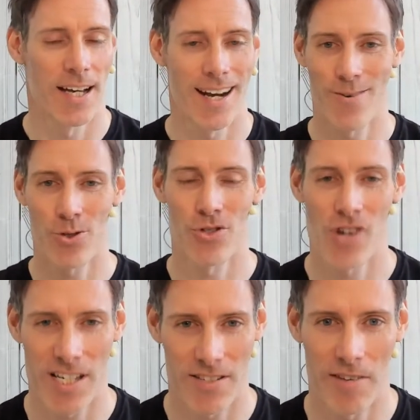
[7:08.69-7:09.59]
And that was just
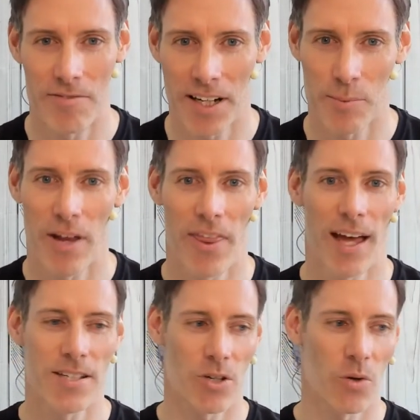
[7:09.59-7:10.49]
stressing her out thinking about
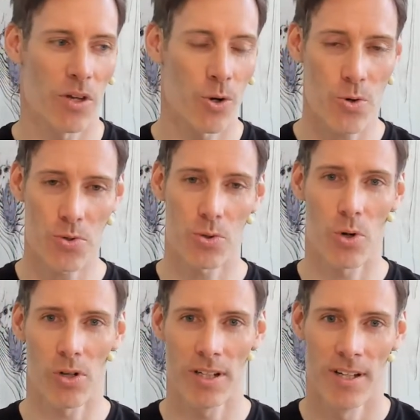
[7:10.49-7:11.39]
that. So the
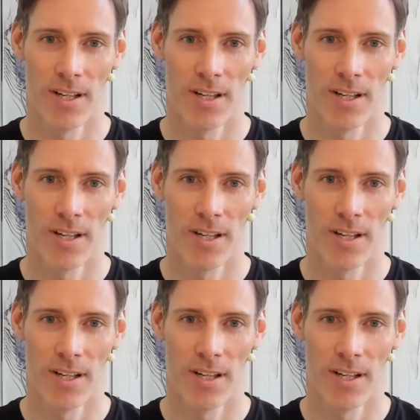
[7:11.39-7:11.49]
cortisol